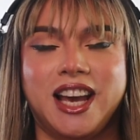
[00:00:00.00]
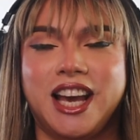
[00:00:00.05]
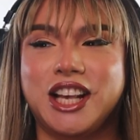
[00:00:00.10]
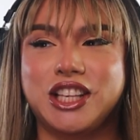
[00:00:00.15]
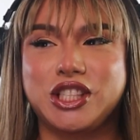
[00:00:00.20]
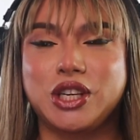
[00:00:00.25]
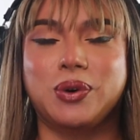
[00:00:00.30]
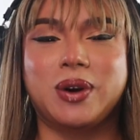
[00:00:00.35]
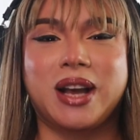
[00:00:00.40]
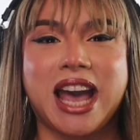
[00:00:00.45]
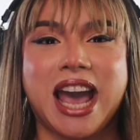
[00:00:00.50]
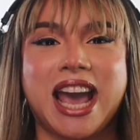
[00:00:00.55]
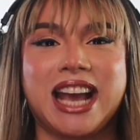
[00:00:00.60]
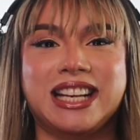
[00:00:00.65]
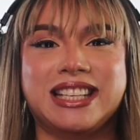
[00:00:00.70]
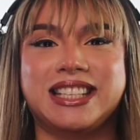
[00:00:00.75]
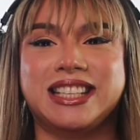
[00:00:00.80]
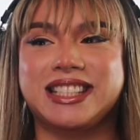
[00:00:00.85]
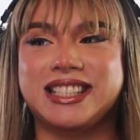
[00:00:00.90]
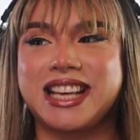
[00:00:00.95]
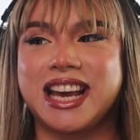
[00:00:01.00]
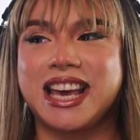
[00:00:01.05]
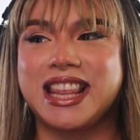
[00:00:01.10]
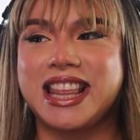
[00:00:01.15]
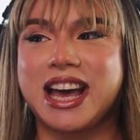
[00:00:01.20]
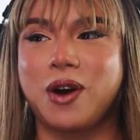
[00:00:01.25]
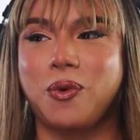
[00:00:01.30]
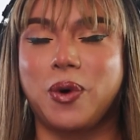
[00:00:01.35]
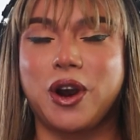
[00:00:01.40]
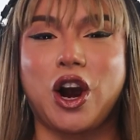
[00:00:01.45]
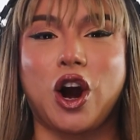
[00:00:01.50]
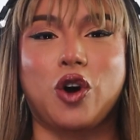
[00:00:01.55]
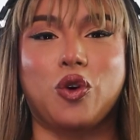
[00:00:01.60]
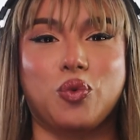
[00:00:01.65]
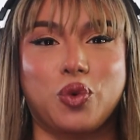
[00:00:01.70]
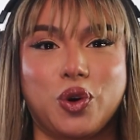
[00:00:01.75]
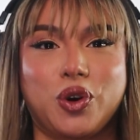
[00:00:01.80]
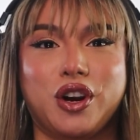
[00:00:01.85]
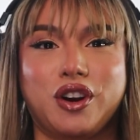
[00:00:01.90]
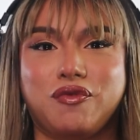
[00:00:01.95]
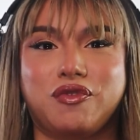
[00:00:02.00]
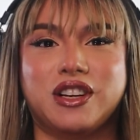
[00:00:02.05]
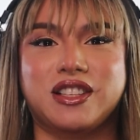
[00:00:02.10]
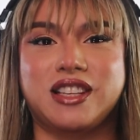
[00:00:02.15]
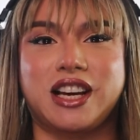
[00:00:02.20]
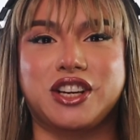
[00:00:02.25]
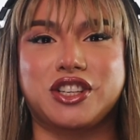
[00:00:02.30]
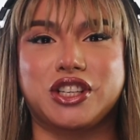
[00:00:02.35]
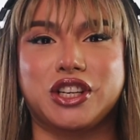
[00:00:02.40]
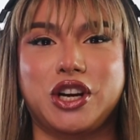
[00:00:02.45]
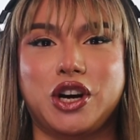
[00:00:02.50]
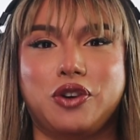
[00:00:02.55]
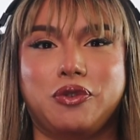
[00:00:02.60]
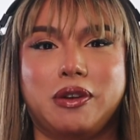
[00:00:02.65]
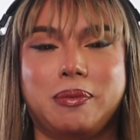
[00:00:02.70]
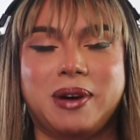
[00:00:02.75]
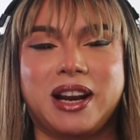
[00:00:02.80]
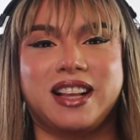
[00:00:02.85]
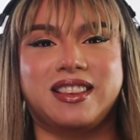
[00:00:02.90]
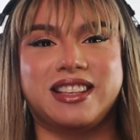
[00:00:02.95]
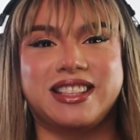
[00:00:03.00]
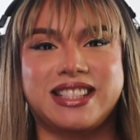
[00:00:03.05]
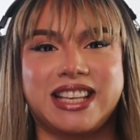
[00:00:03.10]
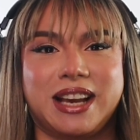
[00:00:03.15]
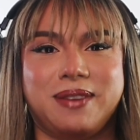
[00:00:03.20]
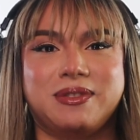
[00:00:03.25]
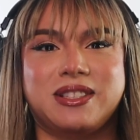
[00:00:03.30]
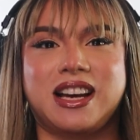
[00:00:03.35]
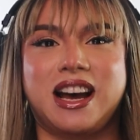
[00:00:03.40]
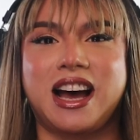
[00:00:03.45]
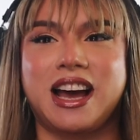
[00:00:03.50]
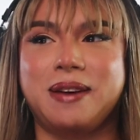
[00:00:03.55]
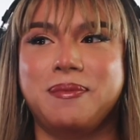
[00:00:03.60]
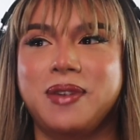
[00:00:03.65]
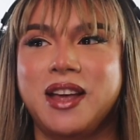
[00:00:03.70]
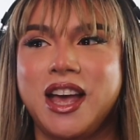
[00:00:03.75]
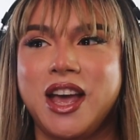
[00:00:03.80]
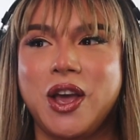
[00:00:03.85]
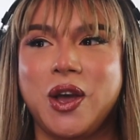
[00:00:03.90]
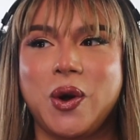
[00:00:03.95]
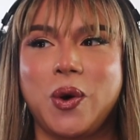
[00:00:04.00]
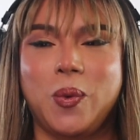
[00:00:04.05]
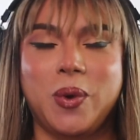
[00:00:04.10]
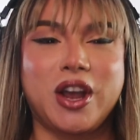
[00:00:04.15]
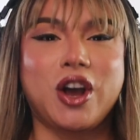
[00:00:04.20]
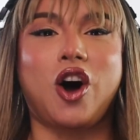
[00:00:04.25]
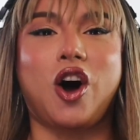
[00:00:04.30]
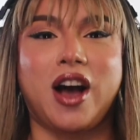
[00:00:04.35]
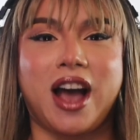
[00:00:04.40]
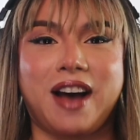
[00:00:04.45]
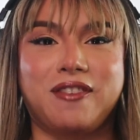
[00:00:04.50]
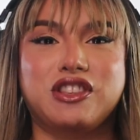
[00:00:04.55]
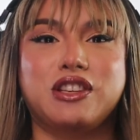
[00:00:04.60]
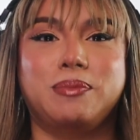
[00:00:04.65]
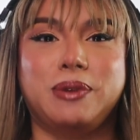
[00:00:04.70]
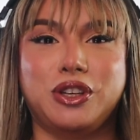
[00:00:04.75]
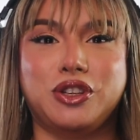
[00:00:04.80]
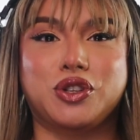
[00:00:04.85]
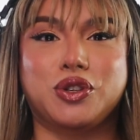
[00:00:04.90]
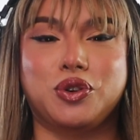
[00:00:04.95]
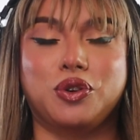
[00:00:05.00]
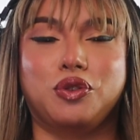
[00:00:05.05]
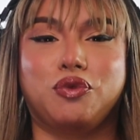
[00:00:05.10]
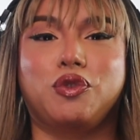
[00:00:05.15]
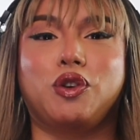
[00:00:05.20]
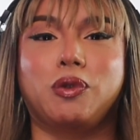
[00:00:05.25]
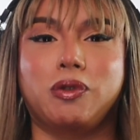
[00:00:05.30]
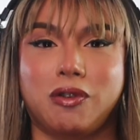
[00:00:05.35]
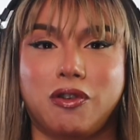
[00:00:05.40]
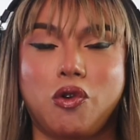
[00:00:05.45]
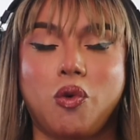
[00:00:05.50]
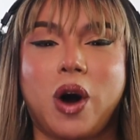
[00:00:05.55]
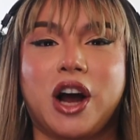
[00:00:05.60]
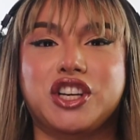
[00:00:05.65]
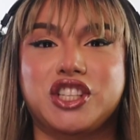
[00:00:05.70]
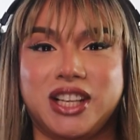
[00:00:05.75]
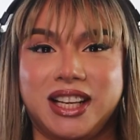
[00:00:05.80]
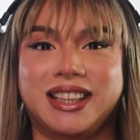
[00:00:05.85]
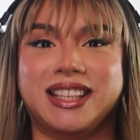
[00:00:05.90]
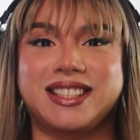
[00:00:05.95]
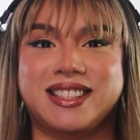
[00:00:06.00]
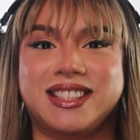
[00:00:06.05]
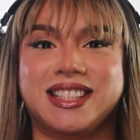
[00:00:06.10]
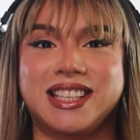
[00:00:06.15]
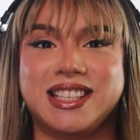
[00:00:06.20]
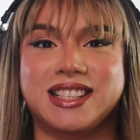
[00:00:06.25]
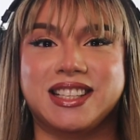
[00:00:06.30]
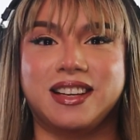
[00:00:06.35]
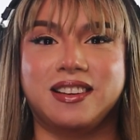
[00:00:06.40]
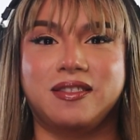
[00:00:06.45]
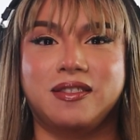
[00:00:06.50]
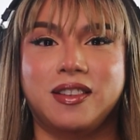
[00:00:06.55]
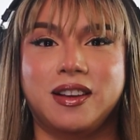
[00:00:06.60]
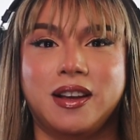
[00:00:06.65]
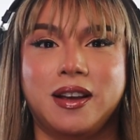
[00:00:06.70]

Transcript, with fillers: It's okay to say that we are rooting for Sasha Colby, but at the same time, we all have to be truthful when we're watching this season.